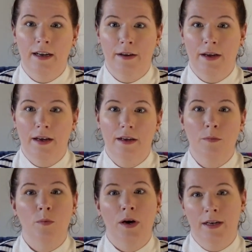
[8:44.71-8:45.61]
I
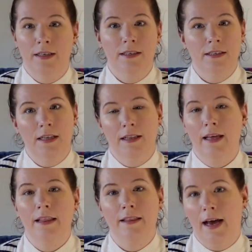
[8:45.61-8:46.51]
wanted to,
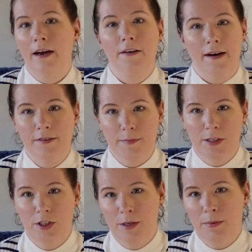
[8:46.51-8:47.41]
like, that
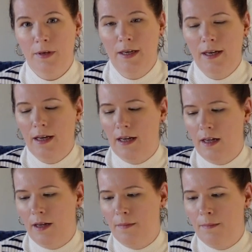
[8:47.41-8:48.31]
craftsmanship,
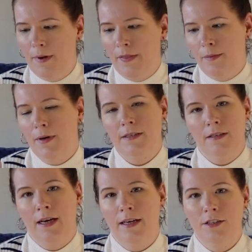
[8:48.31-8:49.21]
and the
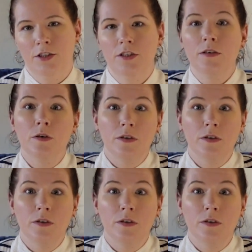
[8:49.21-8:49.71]
puzzle edge,